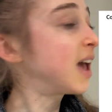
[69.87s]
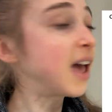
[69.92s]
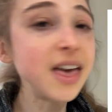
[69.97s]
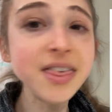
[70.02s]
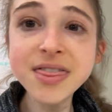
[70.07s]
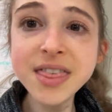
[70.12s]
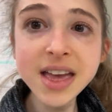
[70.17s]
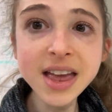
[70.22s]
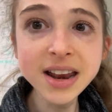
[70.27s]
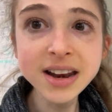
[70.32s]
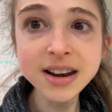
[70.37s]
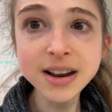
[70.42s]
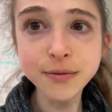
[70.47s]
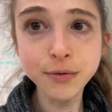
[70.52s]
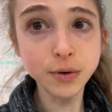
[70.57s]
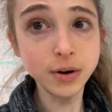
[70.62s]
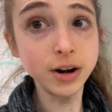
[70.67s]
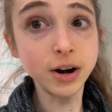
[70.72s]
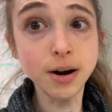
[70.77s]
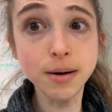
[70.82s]
and then if
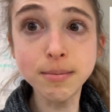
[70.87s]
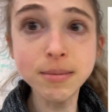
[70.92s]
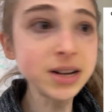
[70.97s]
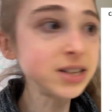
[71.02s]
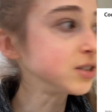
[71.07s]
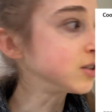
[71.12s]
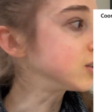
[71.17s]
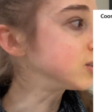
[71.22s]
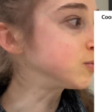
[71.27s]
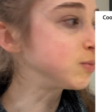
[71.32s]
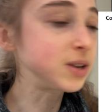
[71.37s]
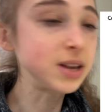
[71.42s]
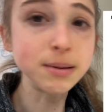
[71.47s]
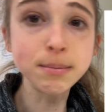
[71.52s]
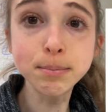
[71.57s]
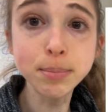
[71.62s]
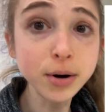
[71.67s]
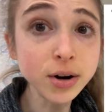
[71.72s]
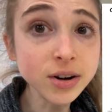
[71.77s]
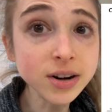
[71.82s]
we're in our muscles, we can
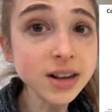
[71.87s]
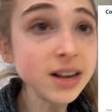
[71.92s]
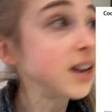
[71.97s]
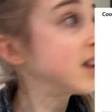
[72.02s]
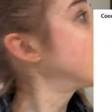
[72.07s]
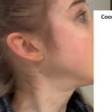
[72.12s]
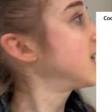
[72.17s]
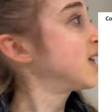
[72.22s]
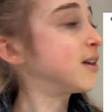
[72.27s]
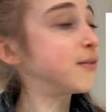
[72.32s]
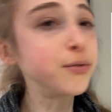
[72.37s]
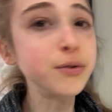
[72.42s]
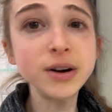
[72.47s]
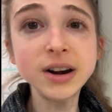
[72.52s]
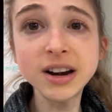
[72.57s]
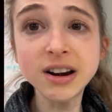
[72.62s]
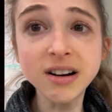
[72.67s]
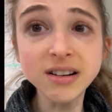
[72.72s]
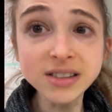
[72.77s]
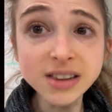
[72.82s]
burn it. If we're
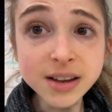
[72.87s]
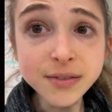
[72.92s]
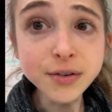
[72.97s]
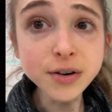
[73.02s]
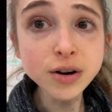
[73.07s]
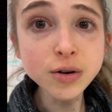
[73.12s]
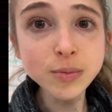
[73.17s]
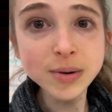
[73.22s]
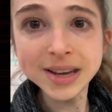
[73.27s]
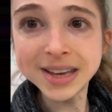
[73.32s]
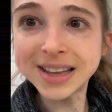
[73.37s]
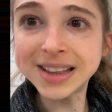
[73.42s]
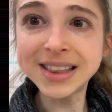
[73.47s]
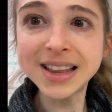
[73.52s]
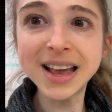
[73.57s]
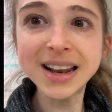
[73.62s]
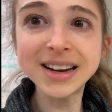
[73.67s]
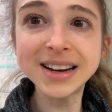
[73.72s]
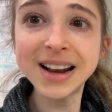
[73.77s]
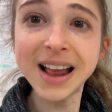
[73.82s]
in our liver, we can
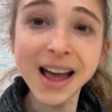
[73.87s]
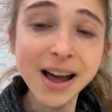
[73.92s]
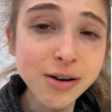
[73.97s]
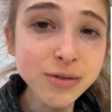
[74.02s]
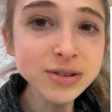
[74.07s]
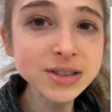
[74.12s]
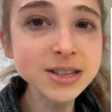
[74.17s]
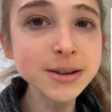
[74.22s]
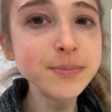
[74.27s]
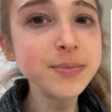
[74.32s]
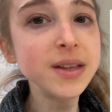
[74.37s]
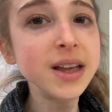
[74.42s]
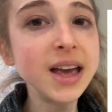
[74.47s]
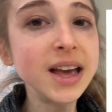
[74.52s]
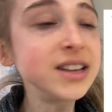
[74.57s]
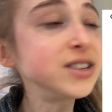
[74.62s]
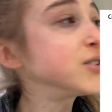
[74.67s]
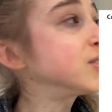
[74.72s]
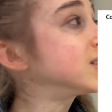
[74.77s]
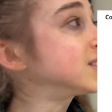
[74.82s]
let it out.
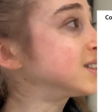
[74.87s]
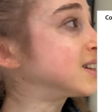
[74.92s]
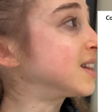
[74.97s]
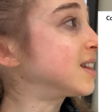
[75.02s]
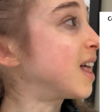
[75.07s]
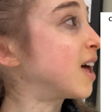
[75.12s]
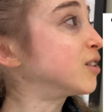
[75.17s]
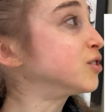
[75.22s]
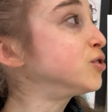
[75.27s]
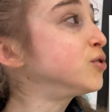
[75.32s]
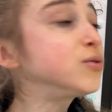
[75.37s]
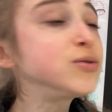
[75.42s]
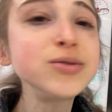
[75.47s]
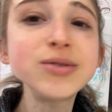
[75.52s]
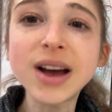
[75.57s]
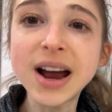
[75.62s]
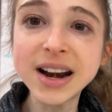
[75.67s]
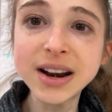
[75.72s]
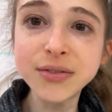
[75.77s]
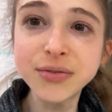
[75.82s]
And so this allows you to
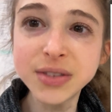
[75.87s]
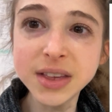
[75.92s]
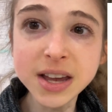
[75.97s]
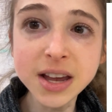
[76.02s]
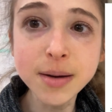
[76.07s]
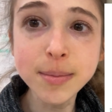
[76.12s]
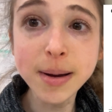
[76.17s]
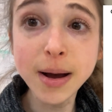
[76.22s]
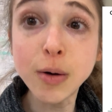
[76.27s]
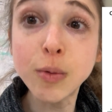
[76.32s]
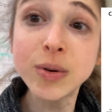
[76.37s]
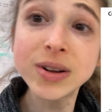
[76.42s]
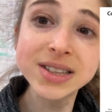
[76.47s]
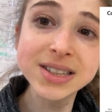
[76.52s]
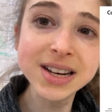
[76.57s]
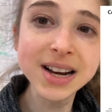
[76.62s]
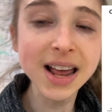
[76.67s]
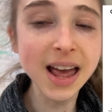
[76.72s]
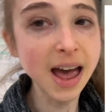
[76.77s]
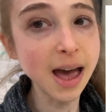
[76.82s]
kind of think about what's
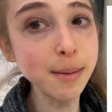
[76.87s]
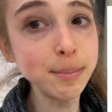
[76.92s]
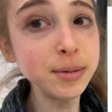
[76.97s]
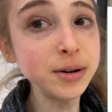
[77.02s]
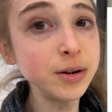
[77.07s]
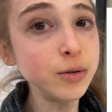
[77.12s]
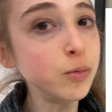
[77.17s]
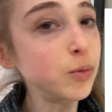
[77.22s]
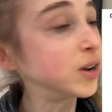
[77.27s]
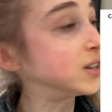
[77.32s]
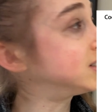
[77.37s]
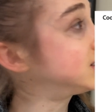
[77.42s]
gonna happen in what